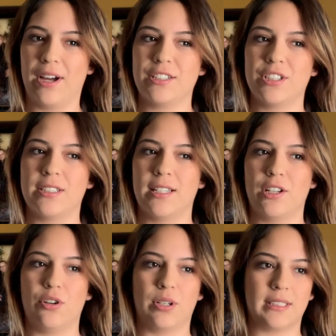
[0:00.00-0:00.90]
I just
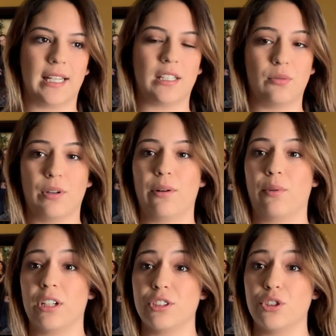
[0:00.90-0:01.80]
didn't know exactly what I
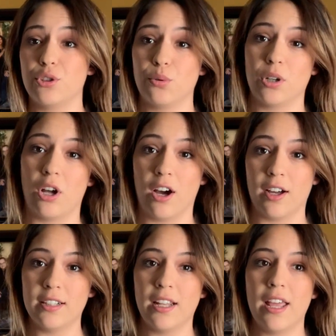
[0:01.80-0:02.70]
wanted to do it
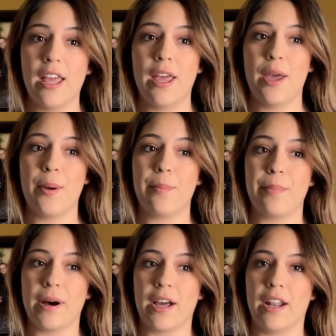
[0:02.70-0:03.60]
on.
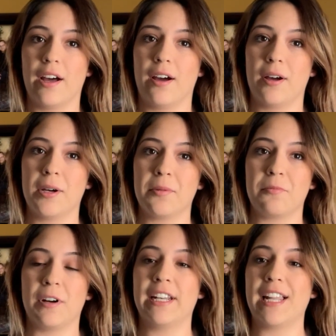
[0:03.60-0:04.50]
But
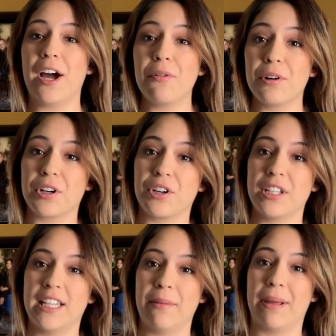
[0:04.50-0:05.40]
um, right now we're
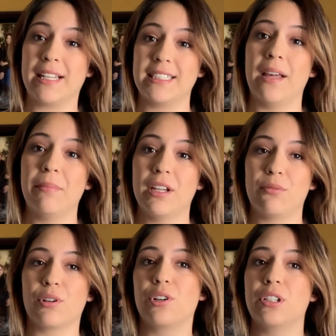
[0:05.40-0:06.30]
currently in a
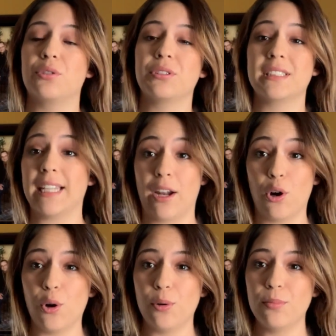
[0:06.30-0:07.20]
pandemic. We're currently told to stay at
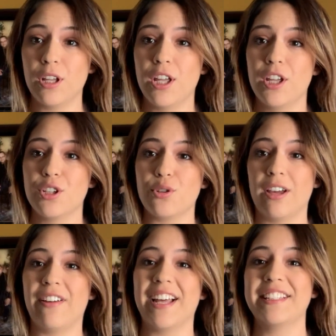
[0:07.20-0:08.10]
home. So
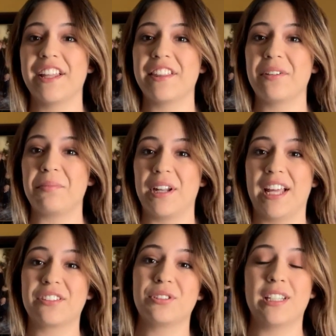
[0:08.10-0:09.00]
I've had nothing but
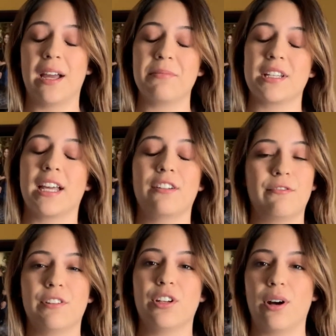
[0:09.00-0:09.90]
extra time to kind
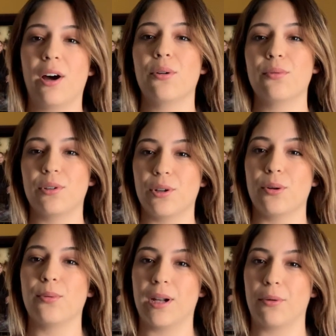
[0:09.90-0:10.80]
of figure out, you
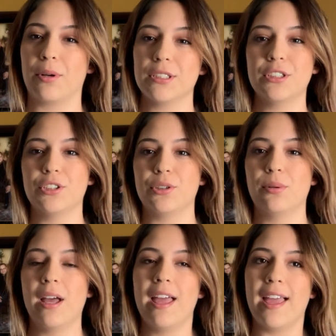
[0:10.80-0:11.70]
know, what I wanted to
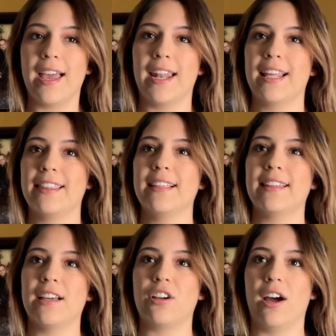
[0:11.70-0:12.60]
do. And I
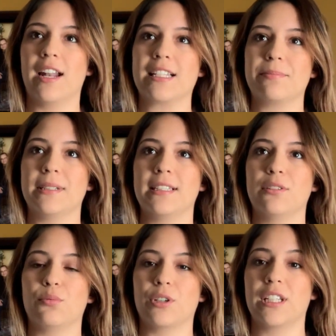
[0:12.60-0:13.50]
think that God has
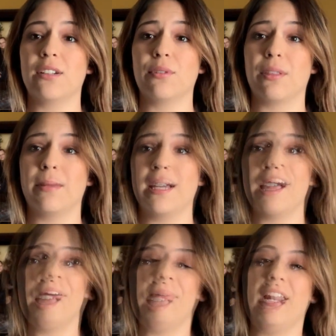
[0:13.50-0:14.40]
been working with
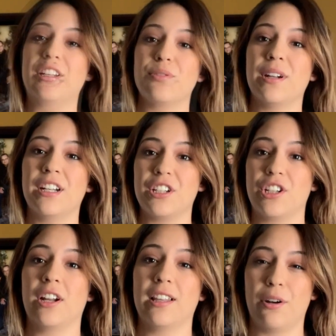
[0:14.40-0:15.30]
me. Um, and I just wanted to
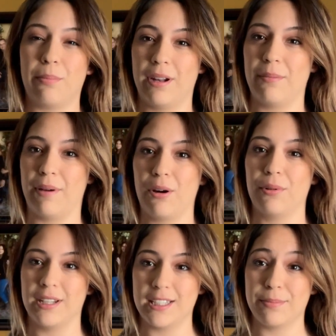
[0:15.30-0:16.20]
share a little bit
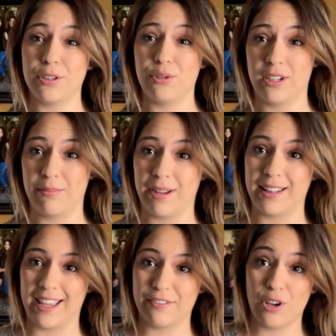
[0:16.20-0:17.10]
about what he's been doing in
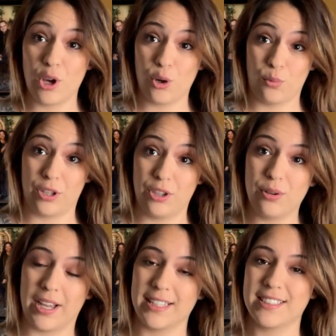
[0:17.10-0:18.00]
my life with
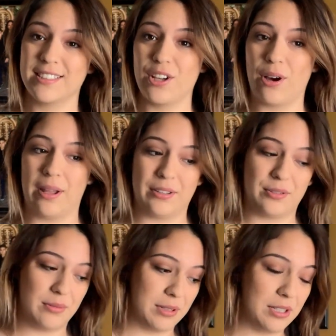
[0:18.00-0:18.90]
you guys. So that's
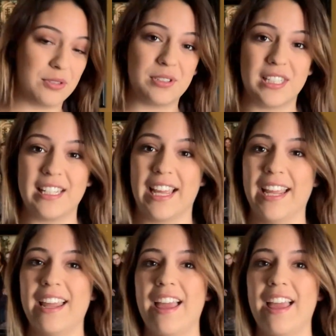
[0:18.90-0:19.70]
what I'm gonna do today.